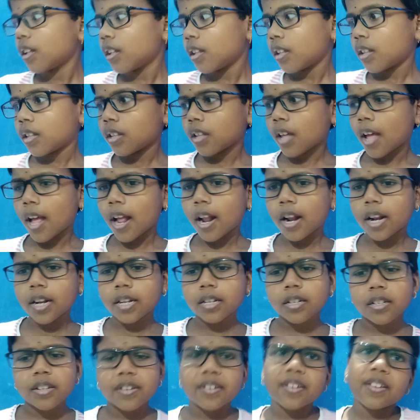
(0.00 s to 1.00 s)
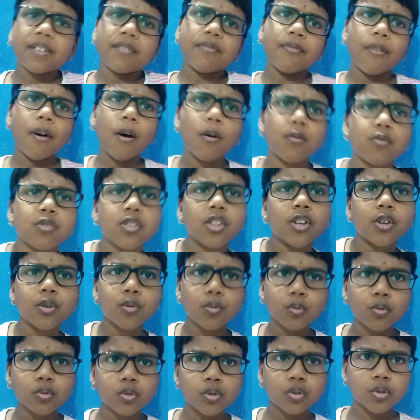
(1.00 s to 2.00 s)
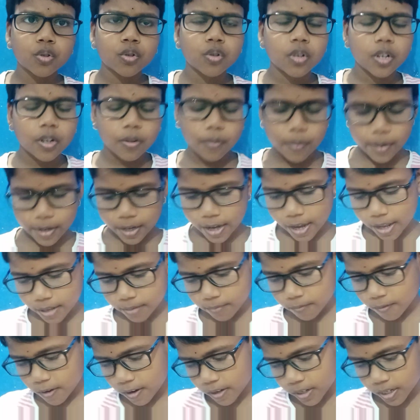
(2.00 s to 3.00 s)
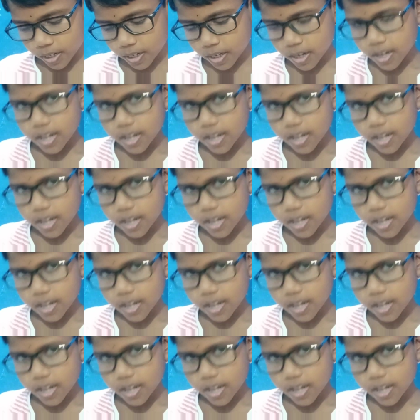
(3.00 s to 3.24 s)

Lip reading: and he found the rooster. He began finding.